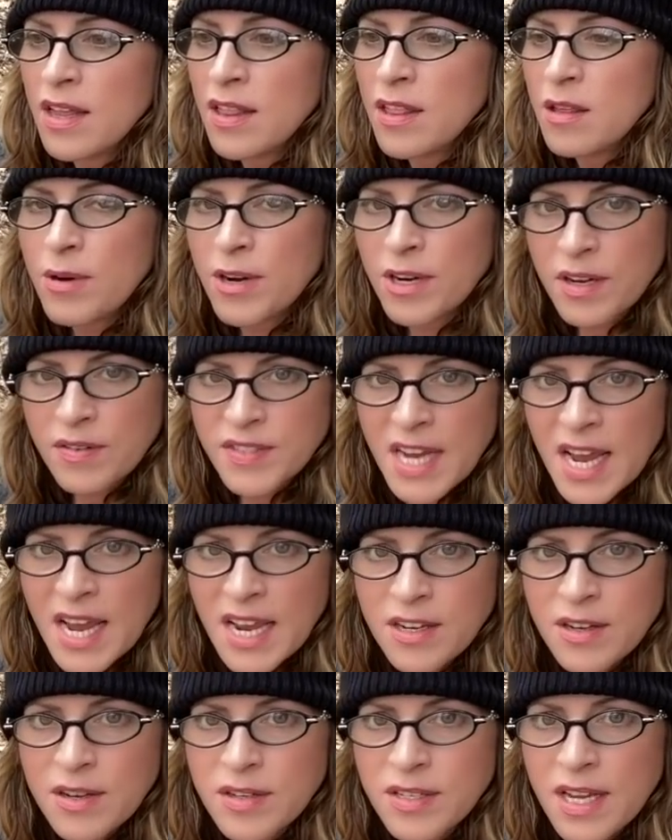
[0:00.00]
the book of
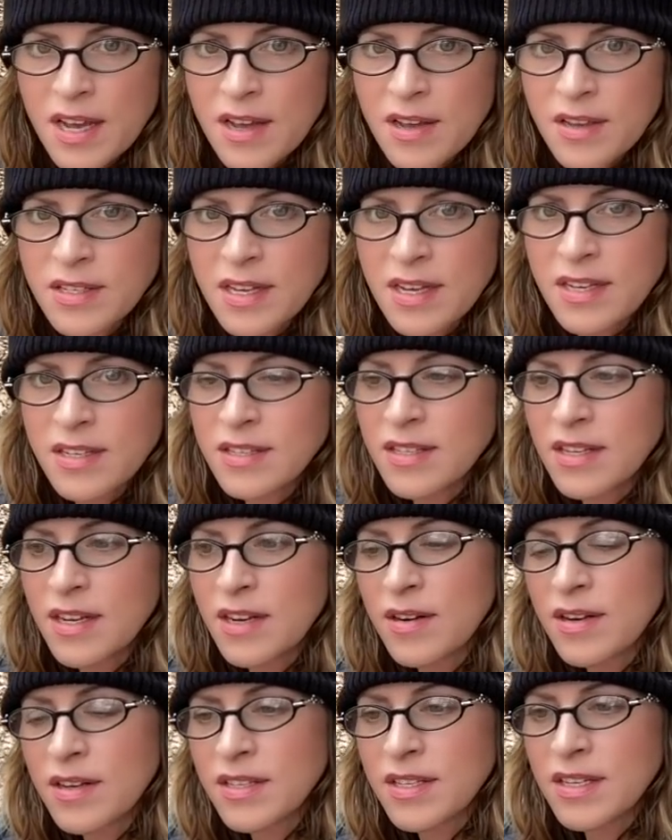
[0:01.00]
Daniel tells us
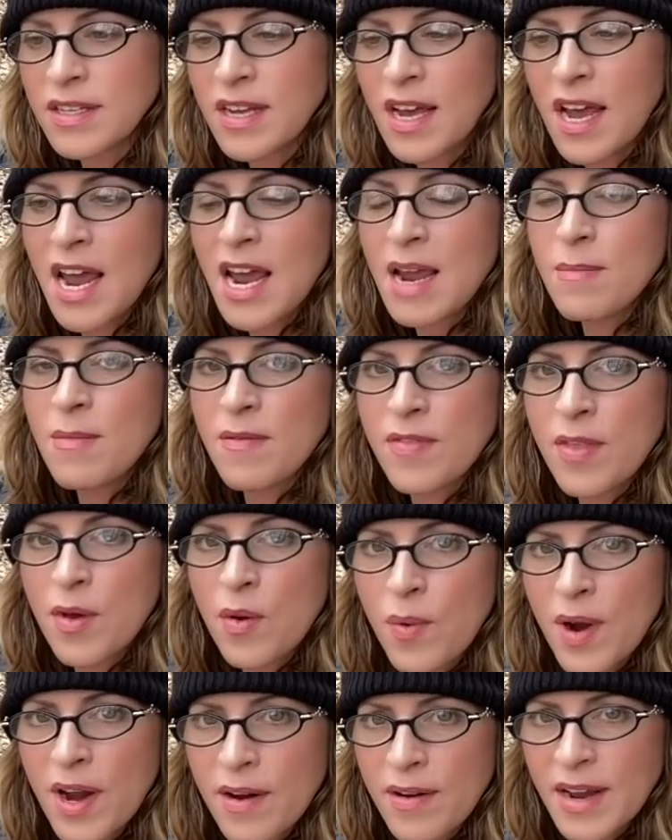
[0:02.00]
there is a time of the
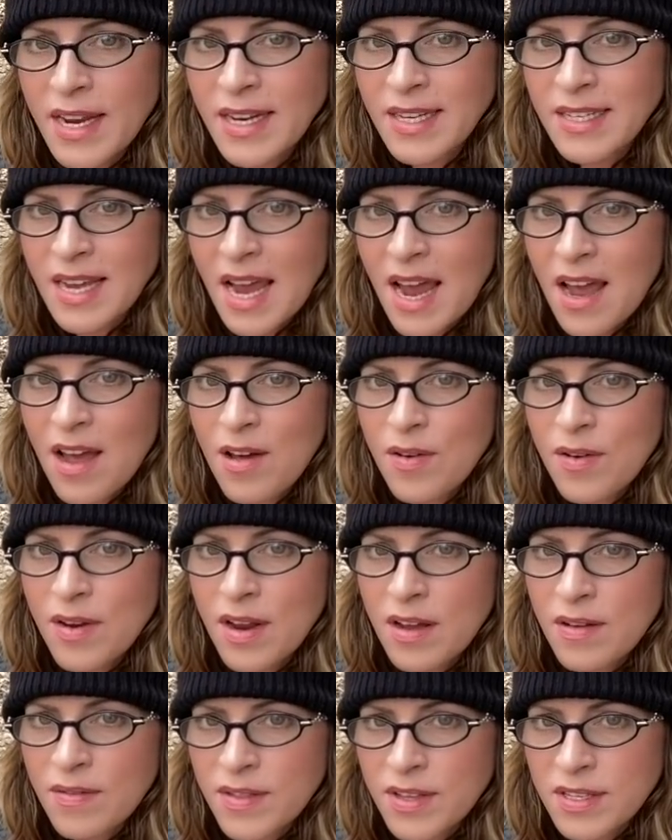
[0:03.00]
wearing down
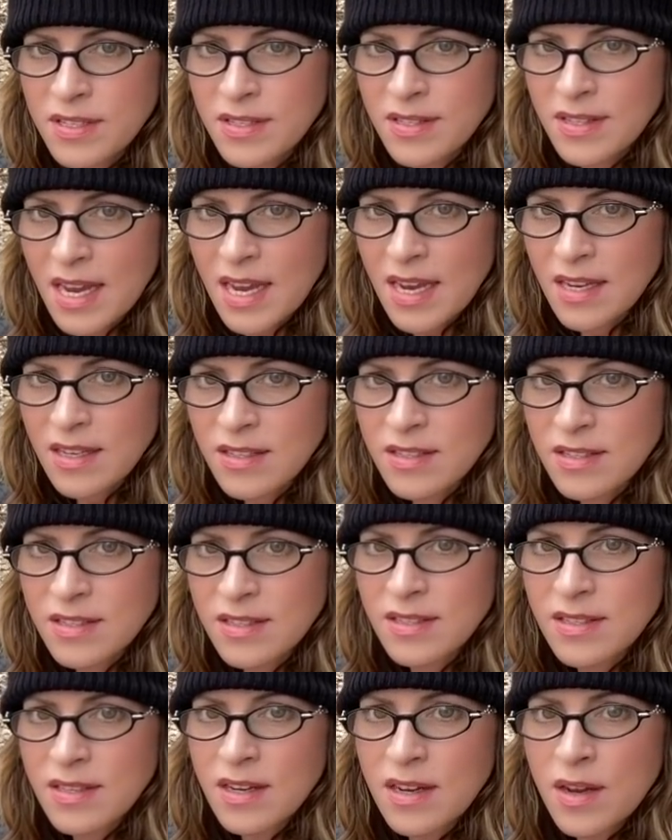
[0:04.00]
of the
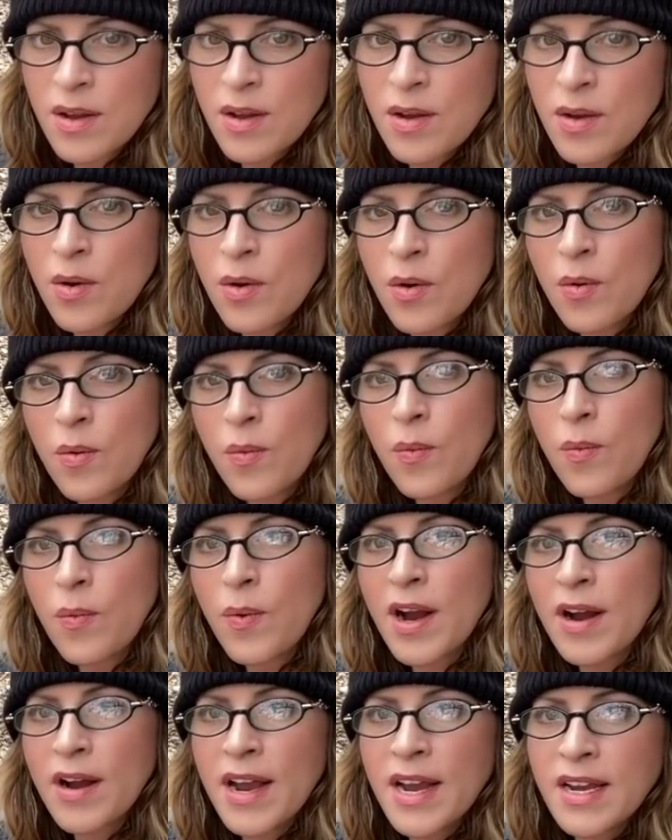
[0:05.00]
saints.
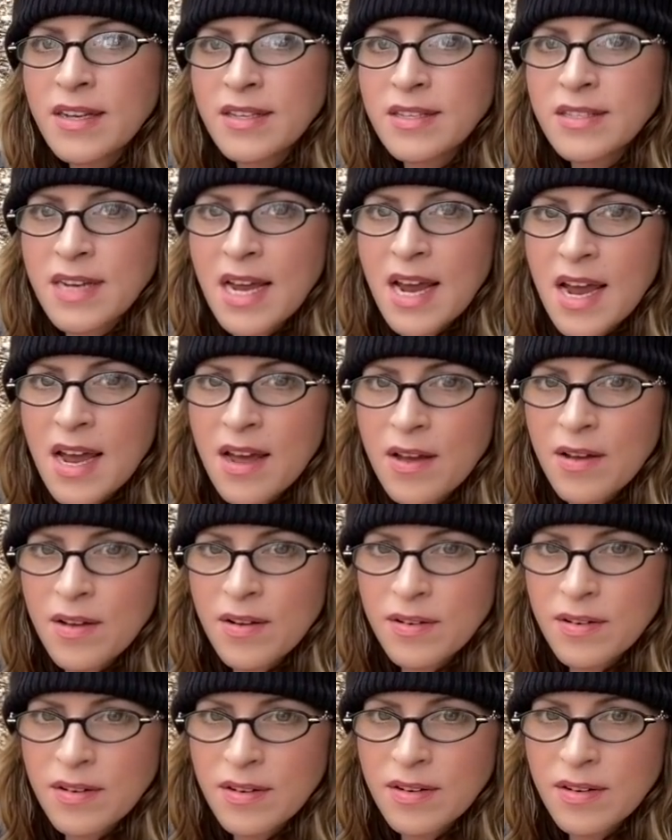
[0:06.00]
Wearing us down.